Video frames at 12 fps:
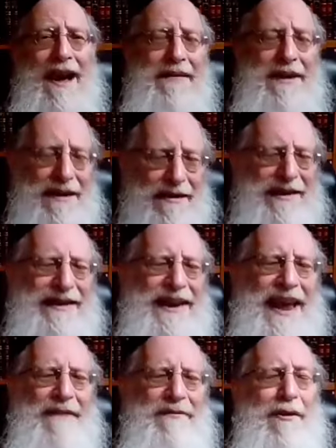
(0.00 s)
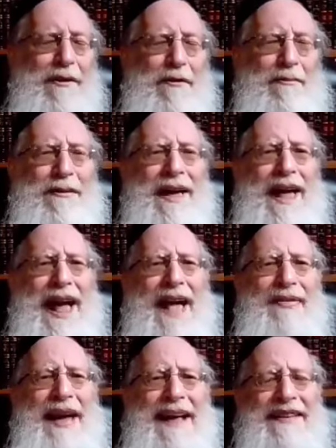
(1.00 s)
I mean, you really have no hope.
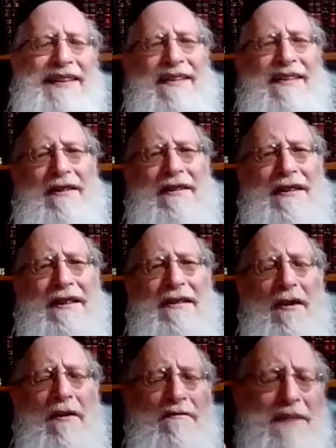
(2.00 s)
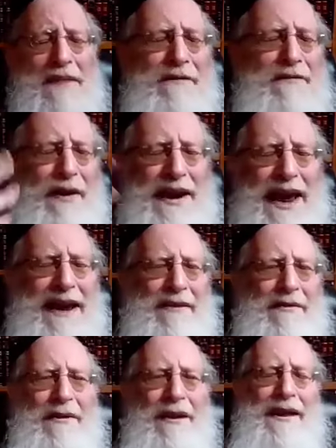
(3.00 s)
And that's the Sutton of
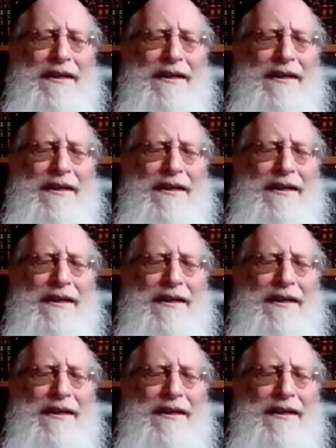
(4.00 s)
Milfanenu